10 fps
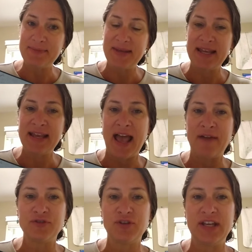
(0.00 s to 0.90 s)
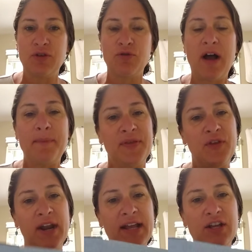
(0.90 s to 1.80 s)
to me after he grew up and
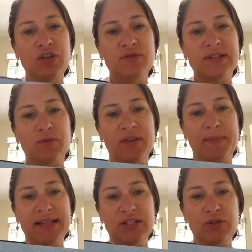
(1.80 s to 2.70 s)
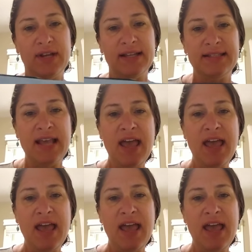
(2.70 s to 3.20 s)
thought I could use it with my students.